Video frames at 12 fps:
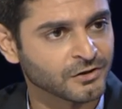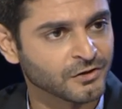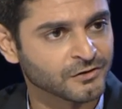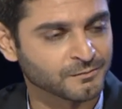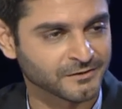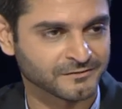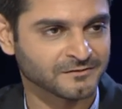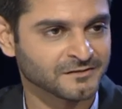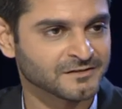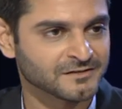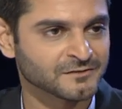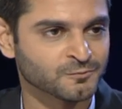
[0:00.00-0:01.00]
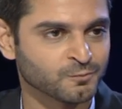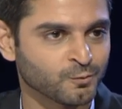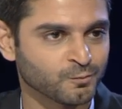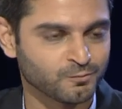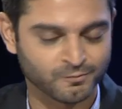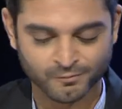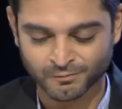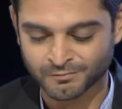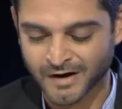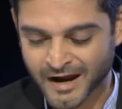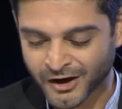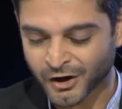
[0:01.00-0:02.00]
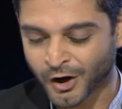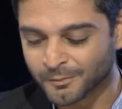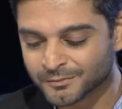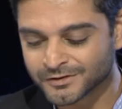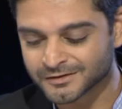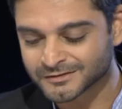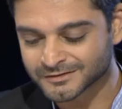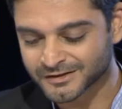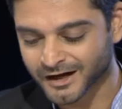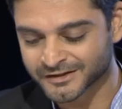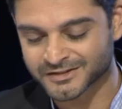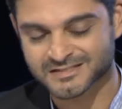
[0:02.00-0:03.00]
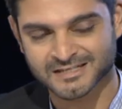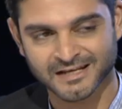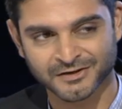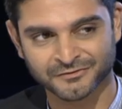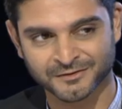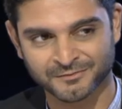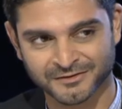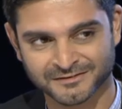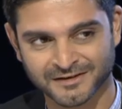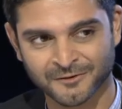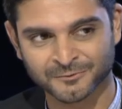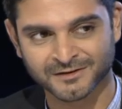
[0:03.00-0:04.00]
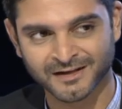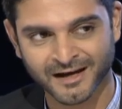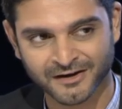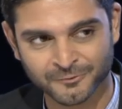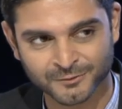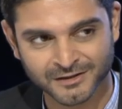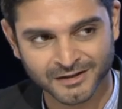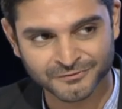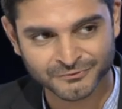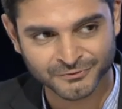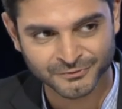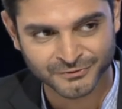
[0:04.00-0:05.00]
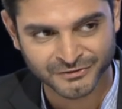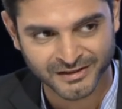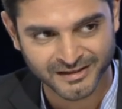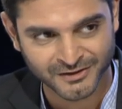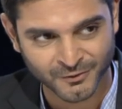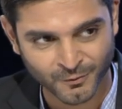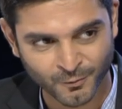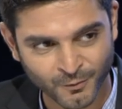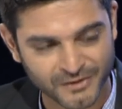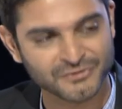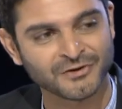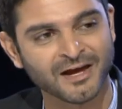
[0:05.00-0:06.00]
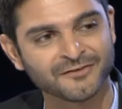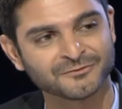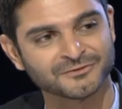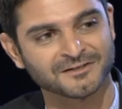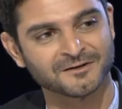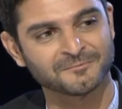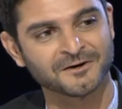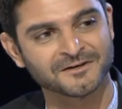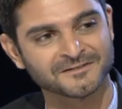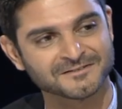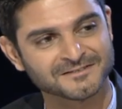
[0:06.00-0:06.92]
But this is my humble understanding of it, but I would love to hear what you have to say about it.